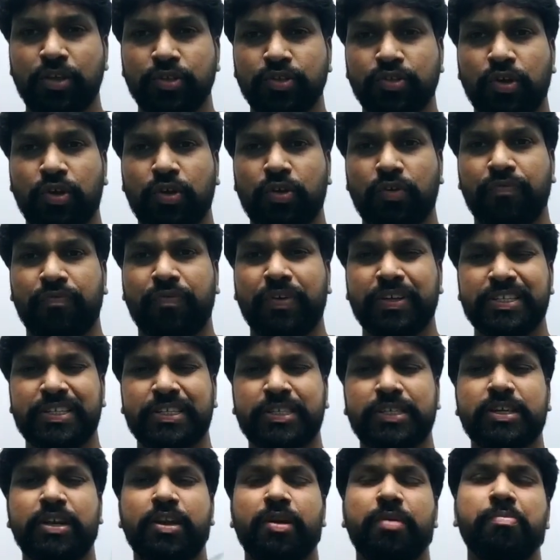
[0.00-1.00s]
So
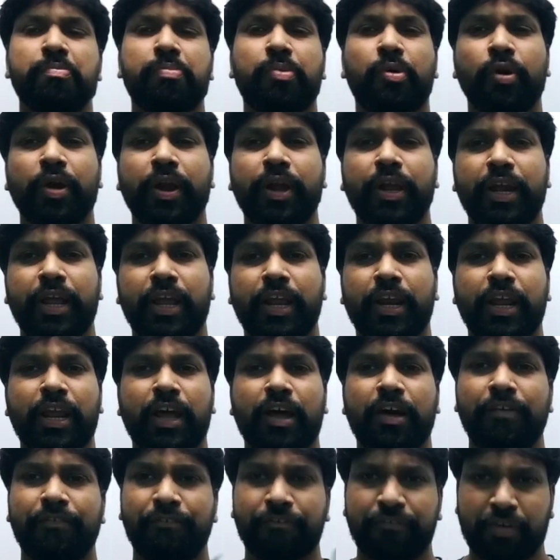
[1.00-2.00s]
first important
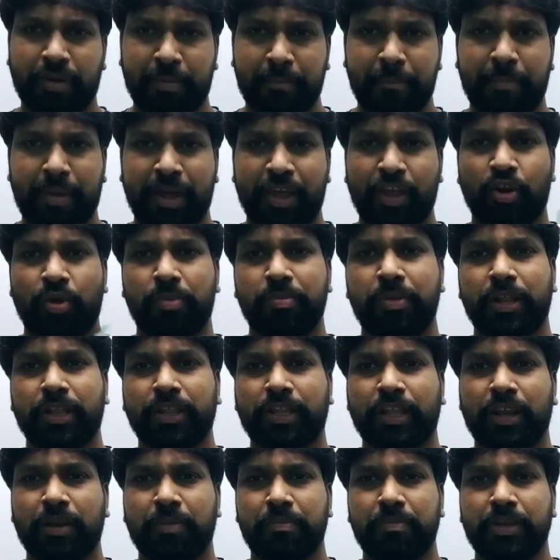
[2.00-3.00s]
area from Binomial
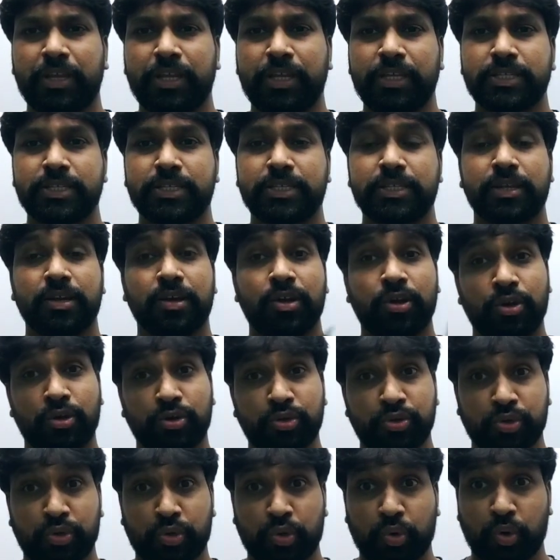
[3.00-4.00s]
Theorem means
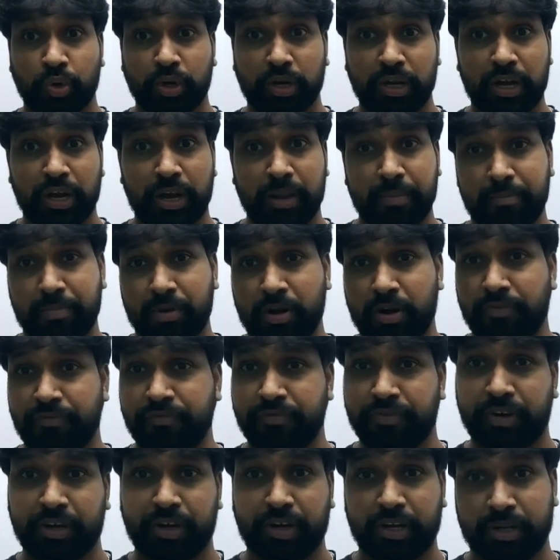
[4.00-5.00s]
total number
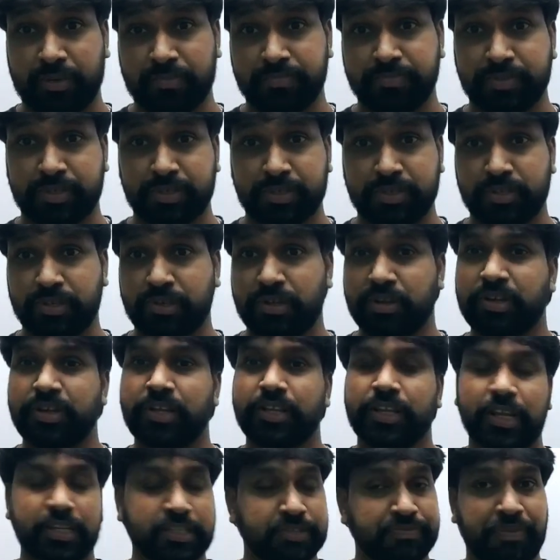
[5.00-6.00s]
of terms.
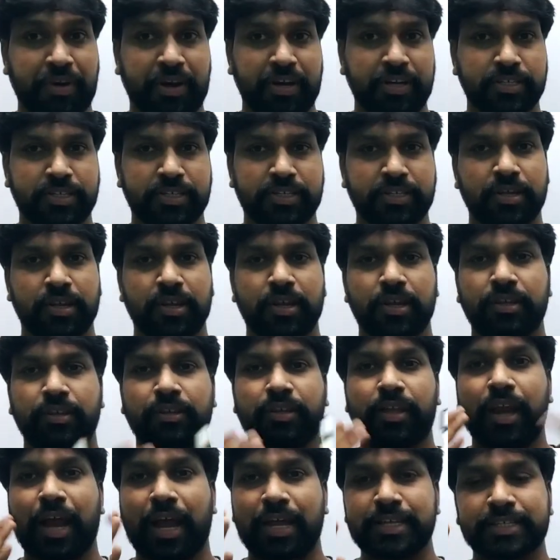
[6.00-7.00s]
Yes friends,
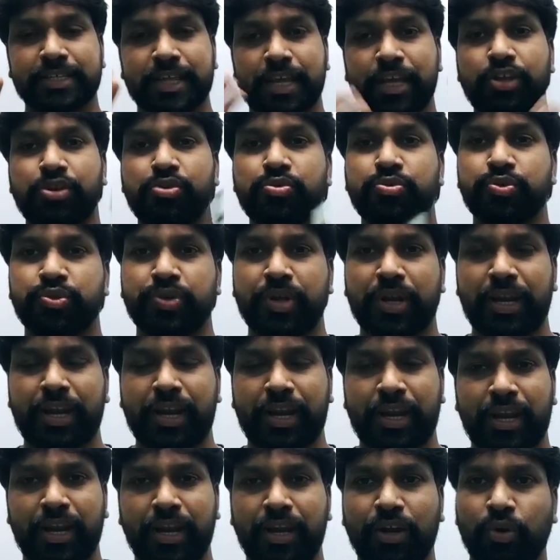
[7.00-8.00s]
they are asking
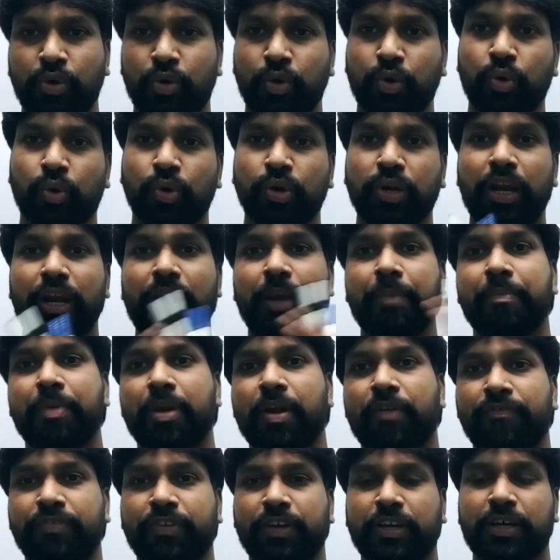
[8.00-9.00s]
usually total number
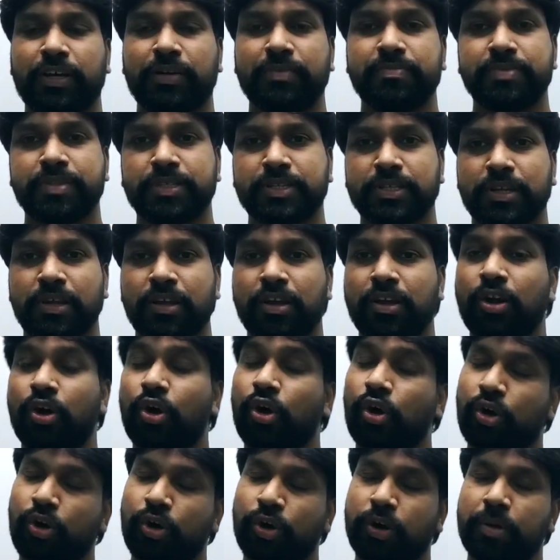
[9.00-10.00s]
of terms
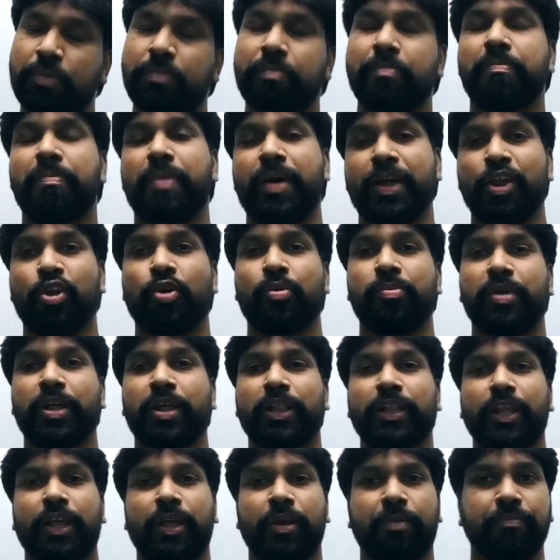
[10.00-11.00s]
on
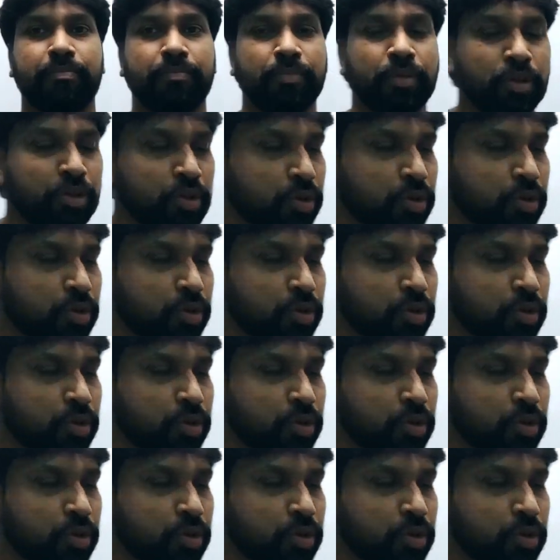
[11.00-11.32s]
Binomial Theorem.